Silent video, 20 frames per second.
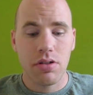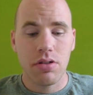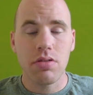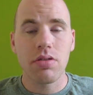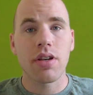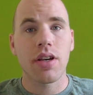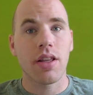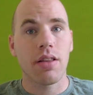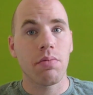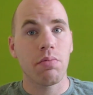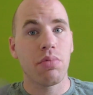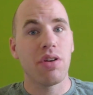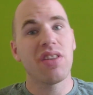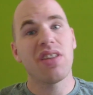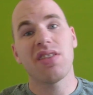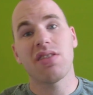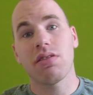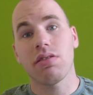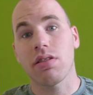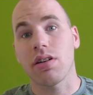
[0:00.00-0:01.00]
you can put
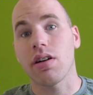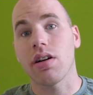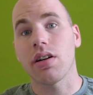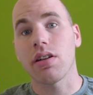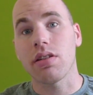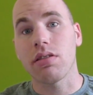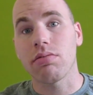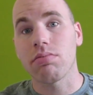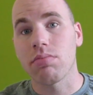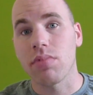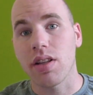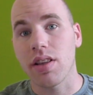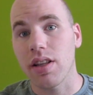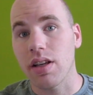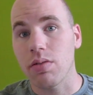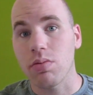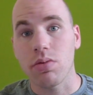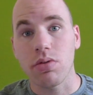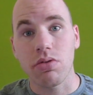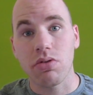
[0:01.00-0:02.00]
these in your garden and
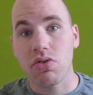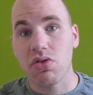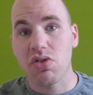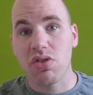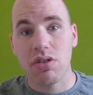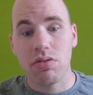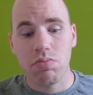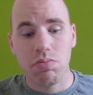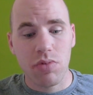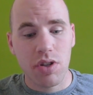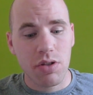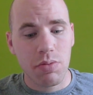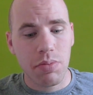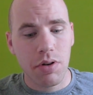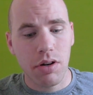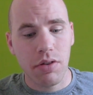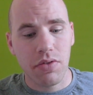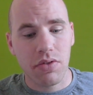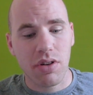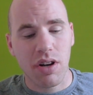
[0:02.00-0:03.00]
they will just
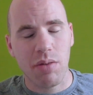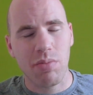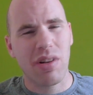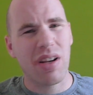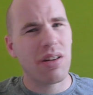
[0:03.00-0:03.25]
disappear over time.